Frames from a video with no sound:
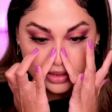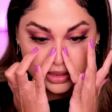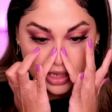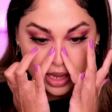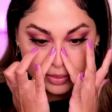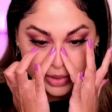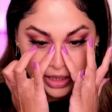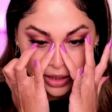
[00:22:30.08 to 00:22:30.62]

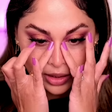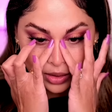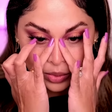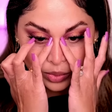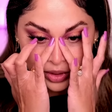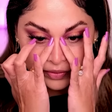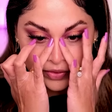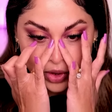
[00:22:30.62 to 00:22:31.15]
Samia
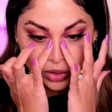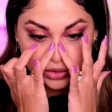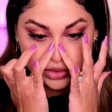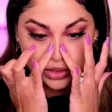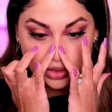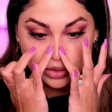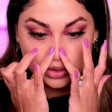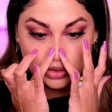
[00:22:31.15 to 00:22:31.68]
would have
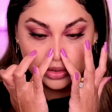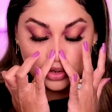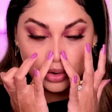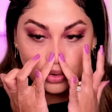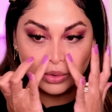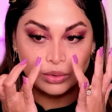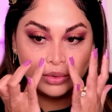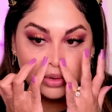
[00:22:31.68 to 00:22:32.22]
also
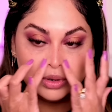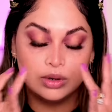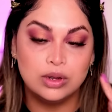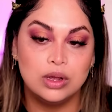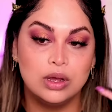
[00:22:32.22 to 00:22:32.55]
known